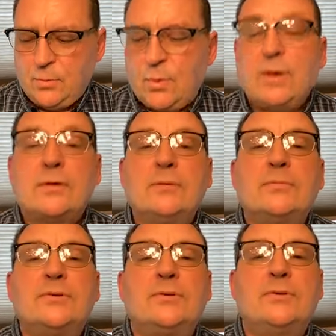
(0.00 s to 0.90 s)

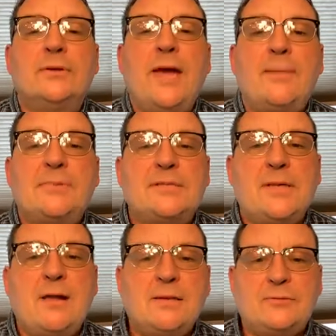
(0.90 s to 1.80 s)
Welcome to the
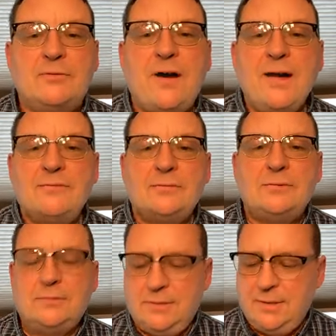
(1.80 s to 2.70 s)
Apostolic
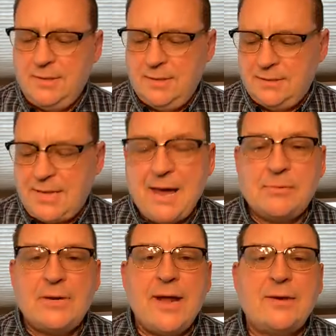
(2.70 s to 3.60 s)
Revival
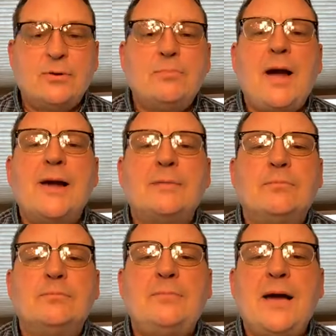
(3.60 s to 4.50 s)
Tabernacle
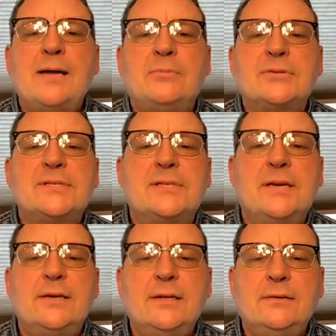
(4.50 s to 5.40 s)
Bible
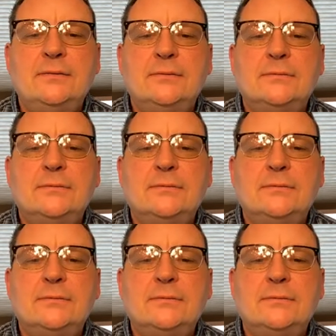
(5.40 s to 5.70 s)
Study.